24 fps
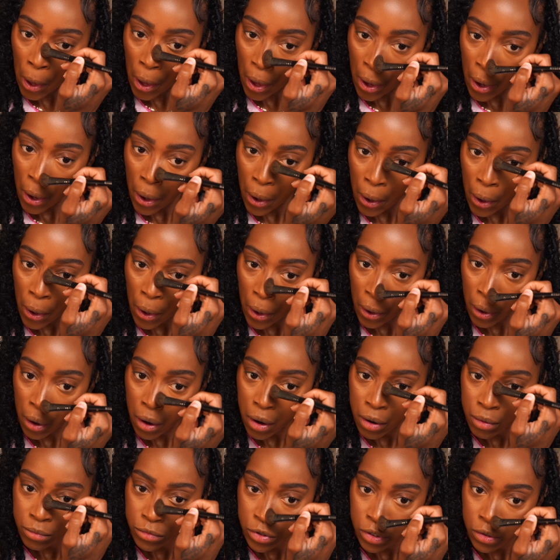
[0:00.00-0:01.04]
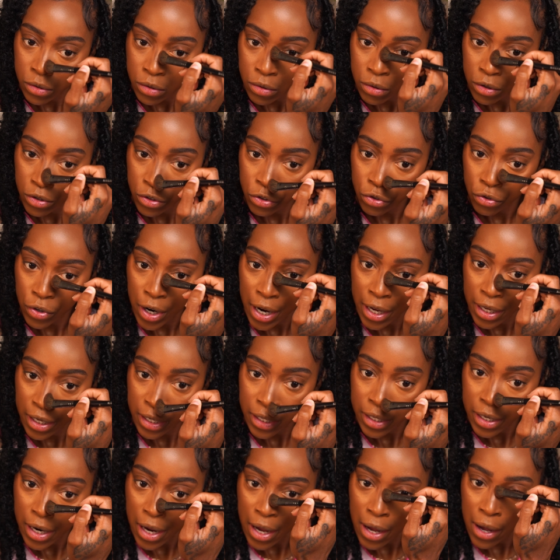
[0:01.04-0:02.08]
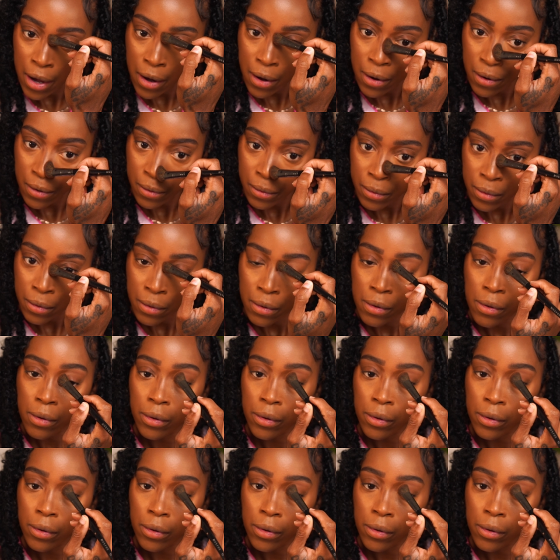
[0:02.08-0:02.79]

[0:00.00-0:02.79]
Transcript: And I'm just going to drag it down.